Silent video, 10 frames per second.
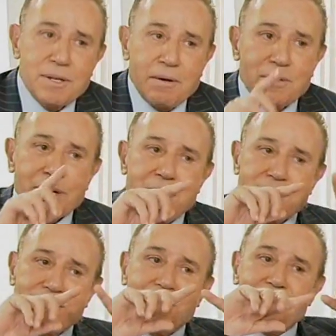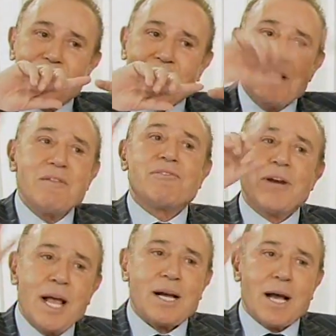the red, the red
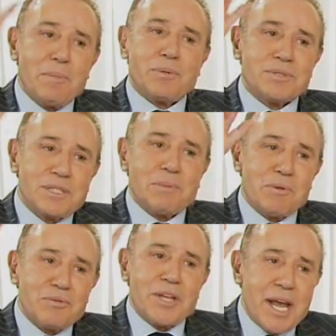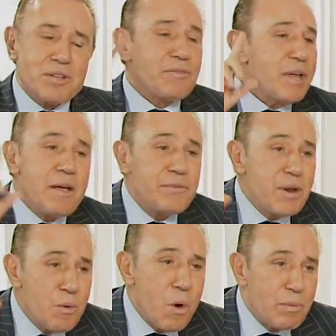flag up on top of the head of
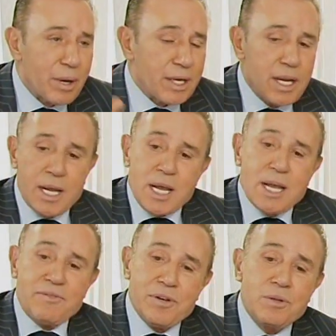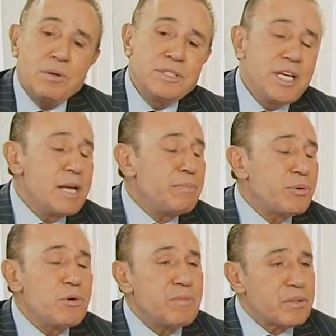every woman. If you don't see
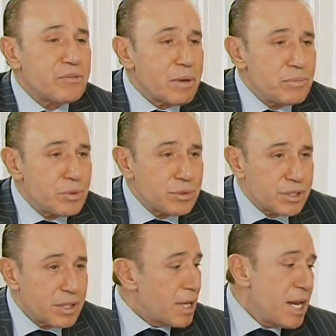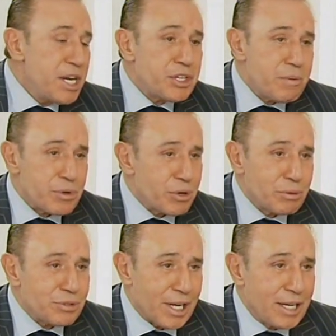improvement from your, any cream you're
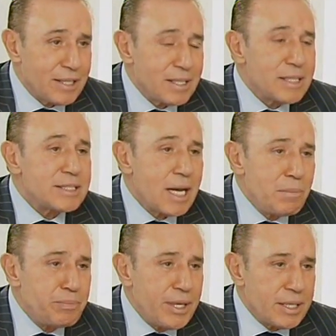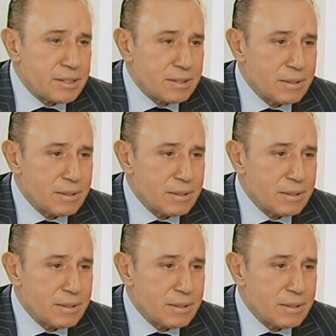using, mm -mm. dump it.